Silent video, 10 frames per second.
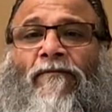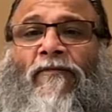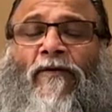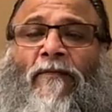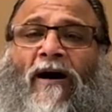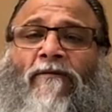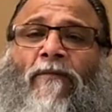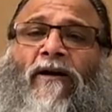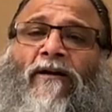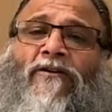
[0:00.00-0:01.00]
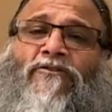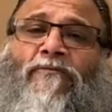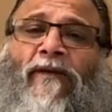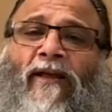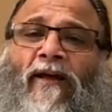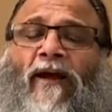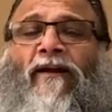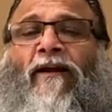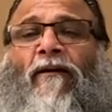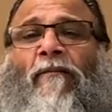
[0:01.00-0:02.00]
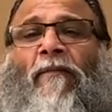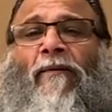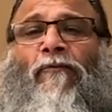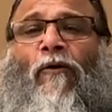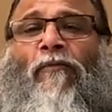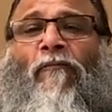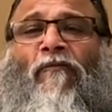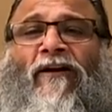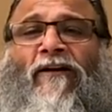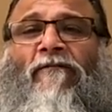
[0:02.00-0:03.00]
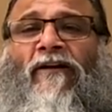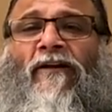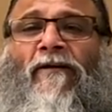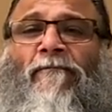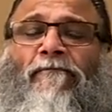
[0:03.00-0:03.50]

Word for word: The Mahatma touched me and my problem went away.